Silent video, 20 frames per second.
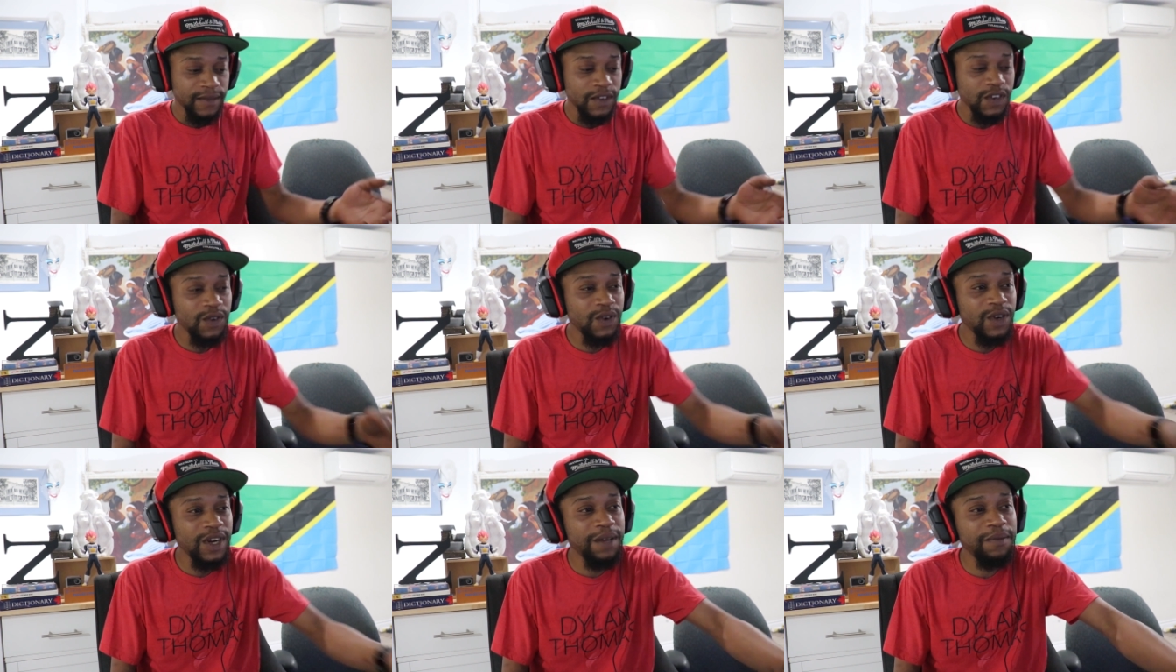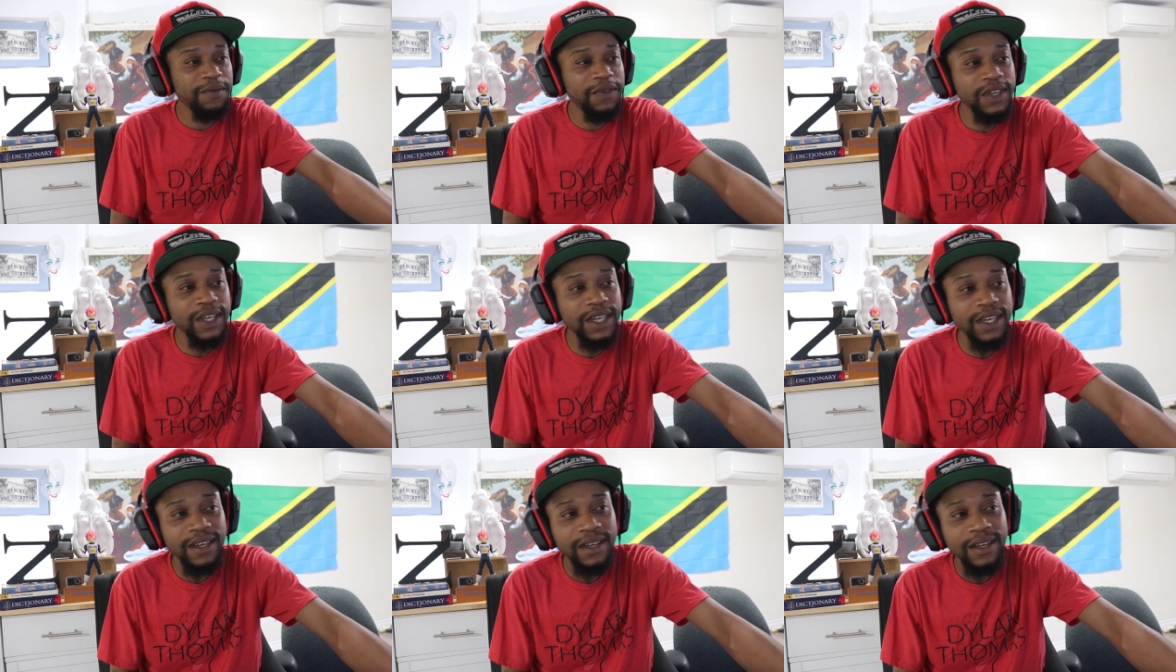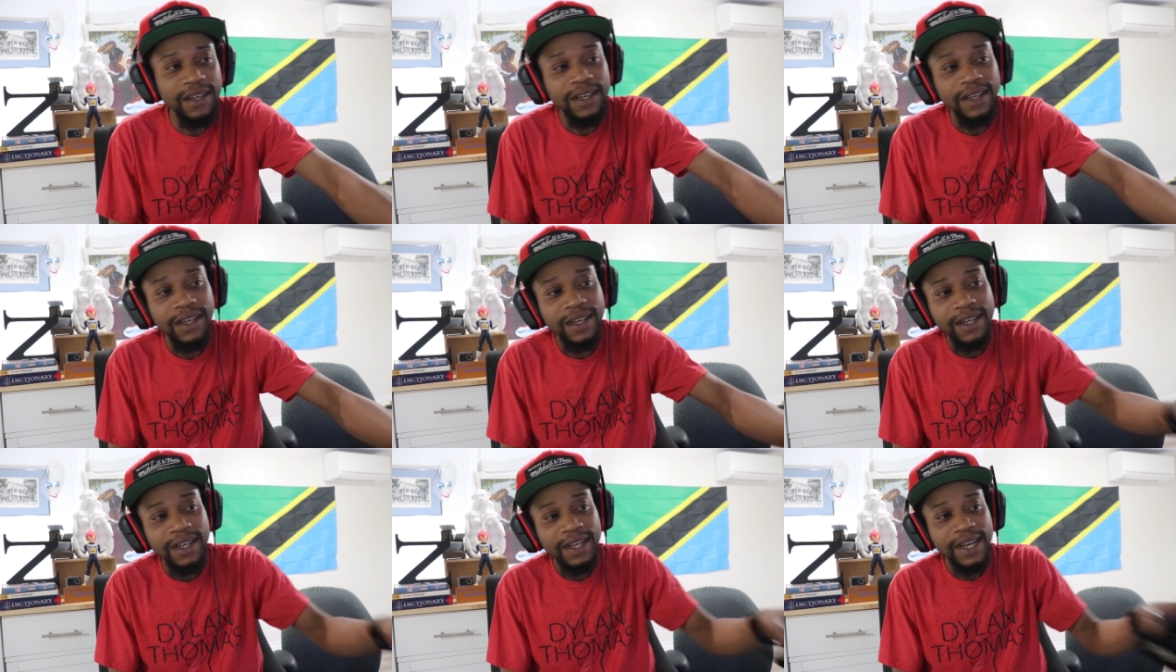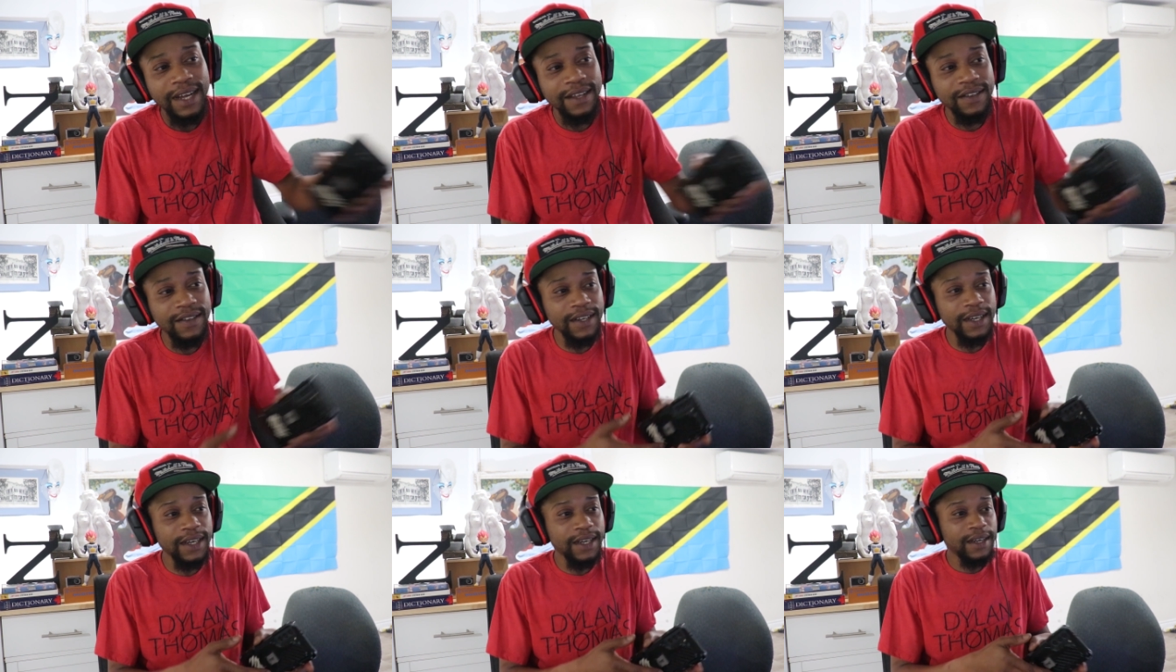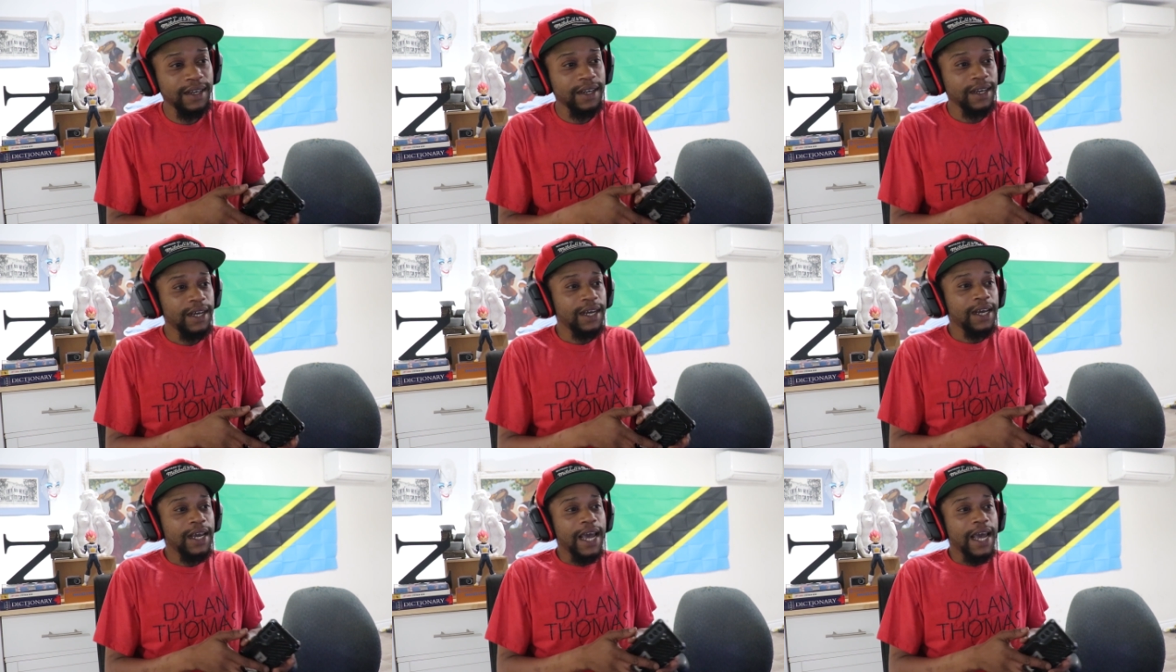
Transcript: You know what I'm saying? That's it.